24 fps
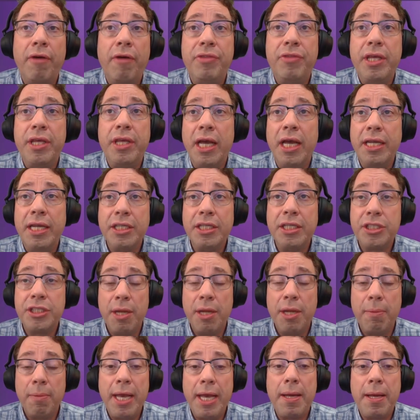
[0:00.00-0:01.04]
of the
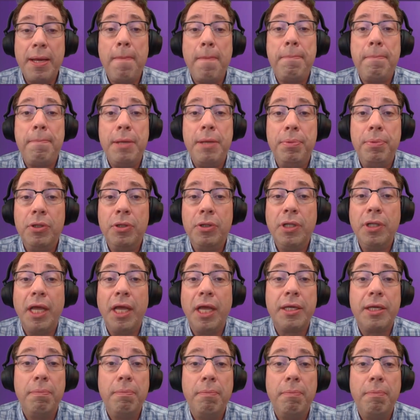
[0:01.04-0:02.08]
Anishinaabe people,
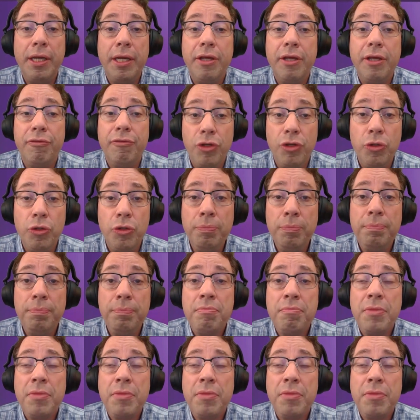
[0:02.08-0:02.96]
like many of you.